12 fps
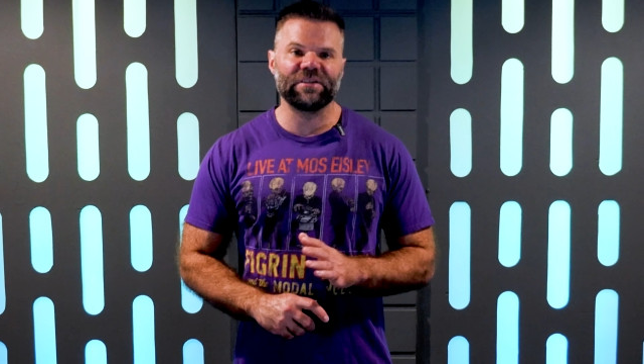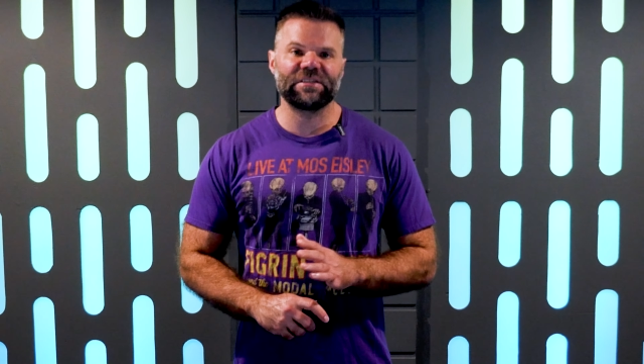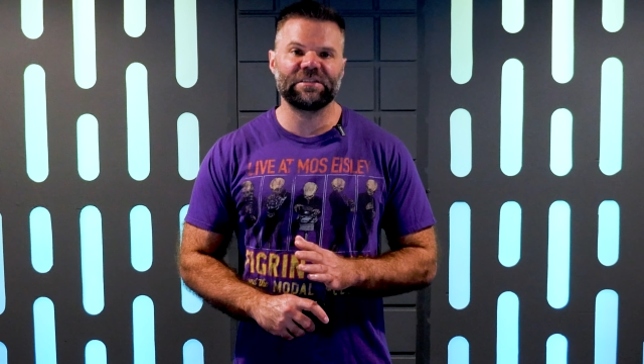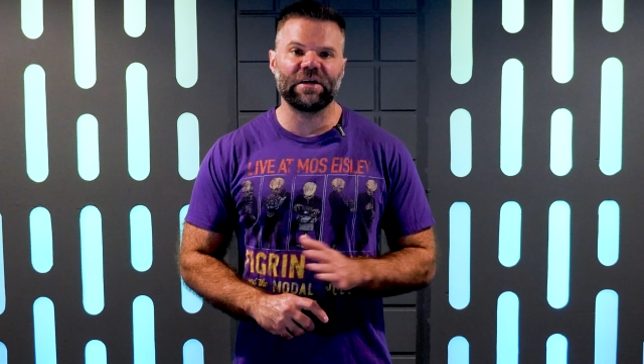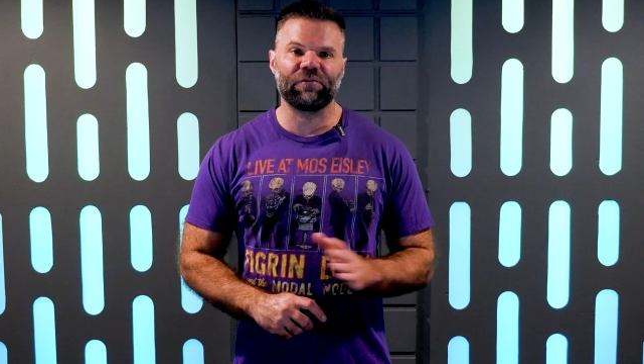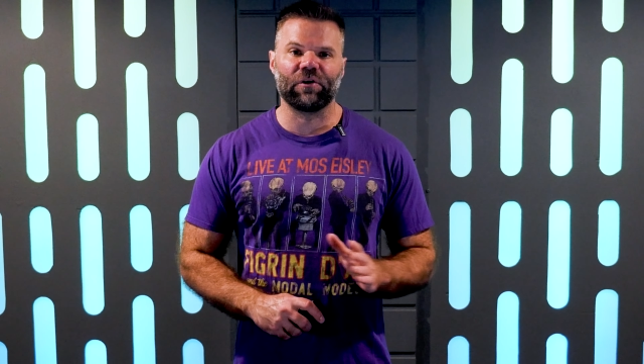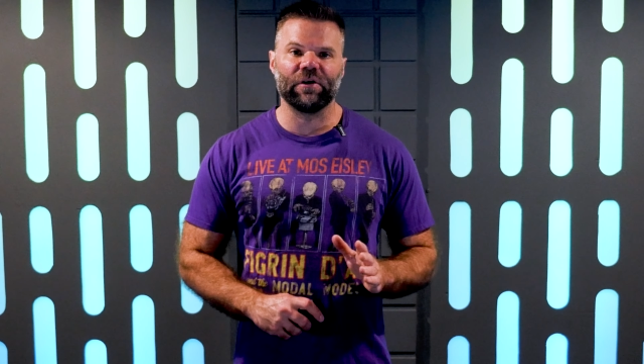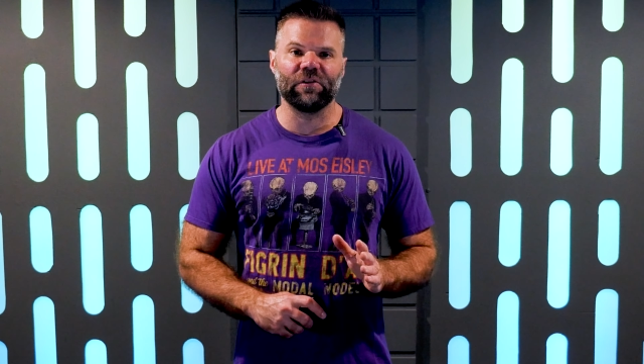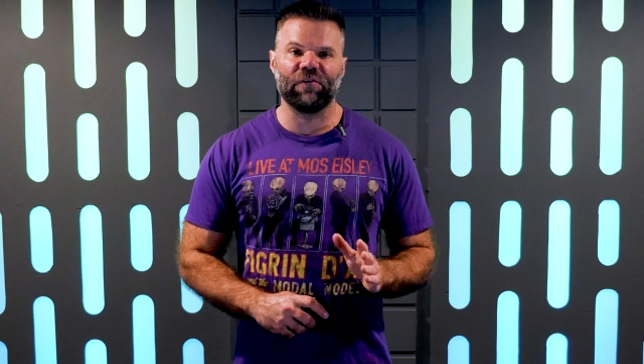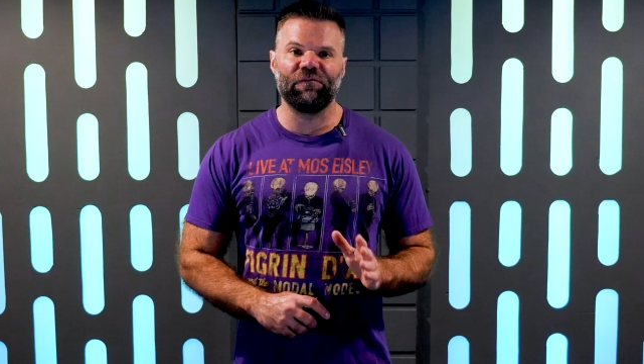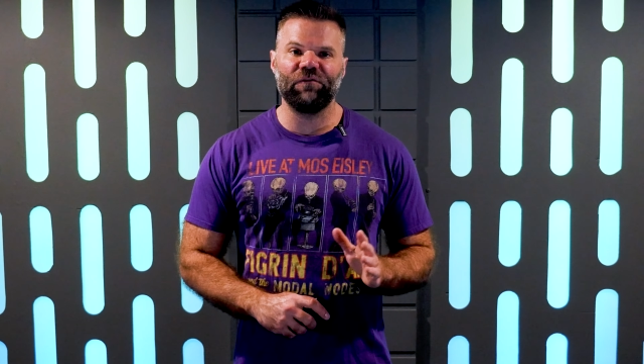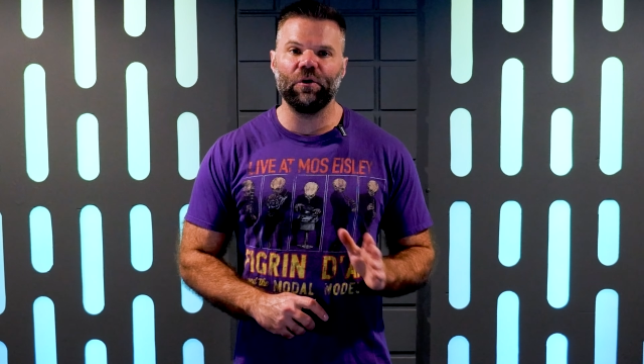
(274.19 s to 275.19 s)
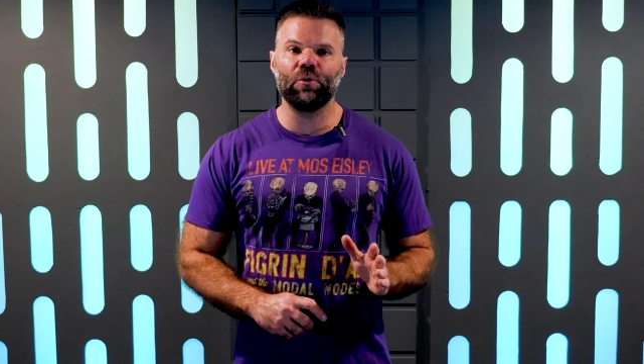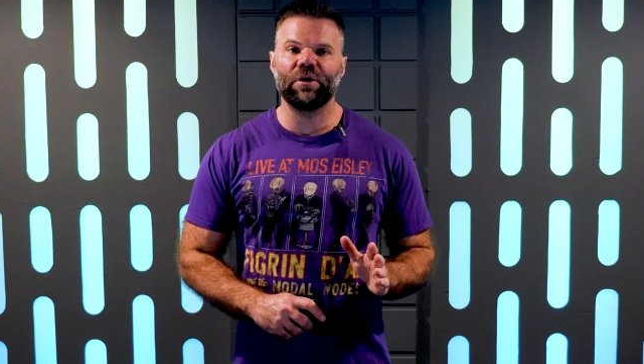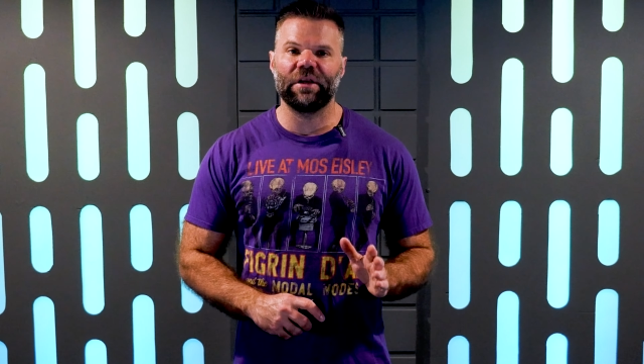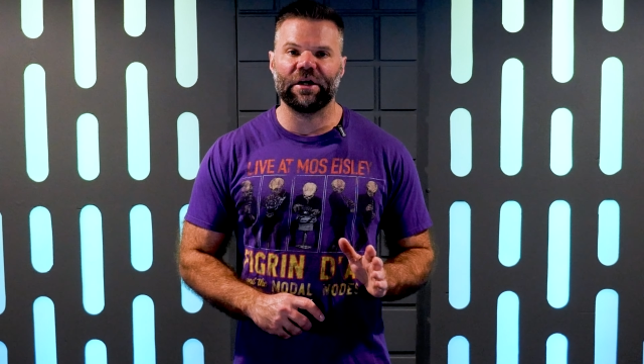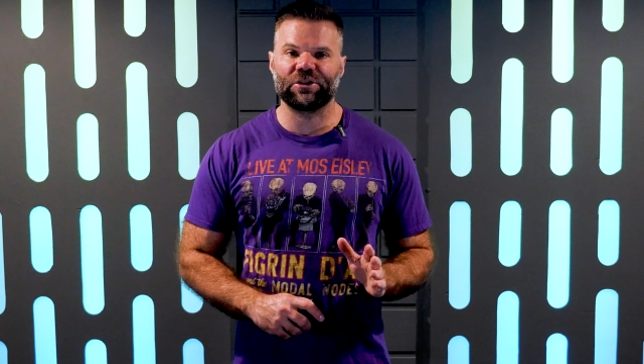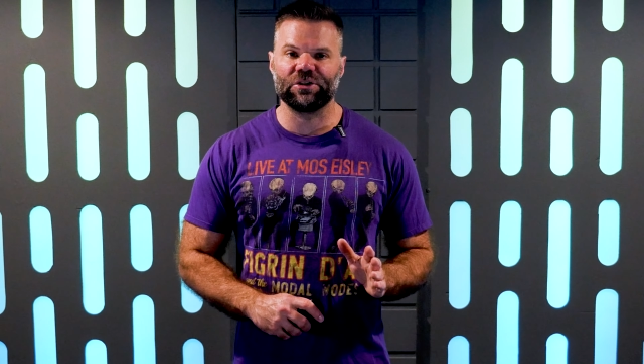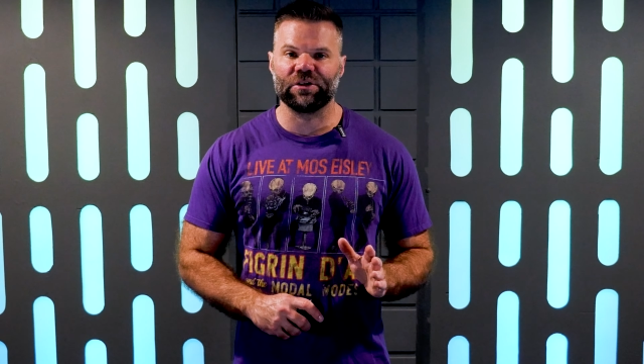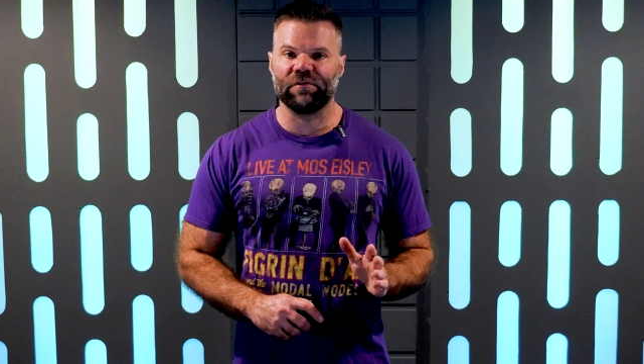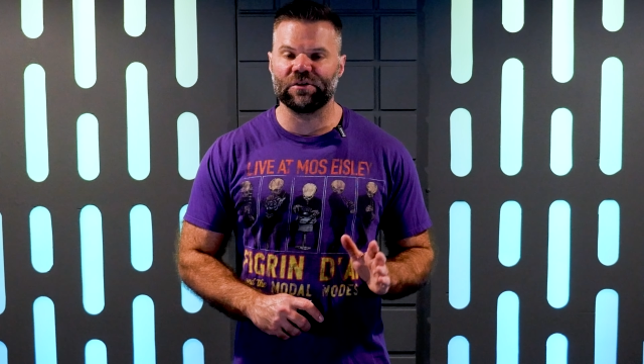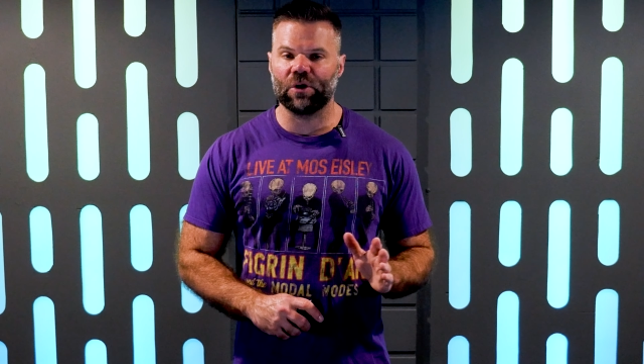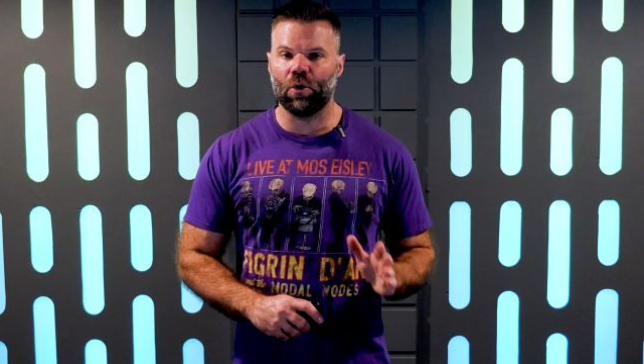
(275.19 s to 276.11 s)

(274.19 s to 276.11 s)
severing the few connections of his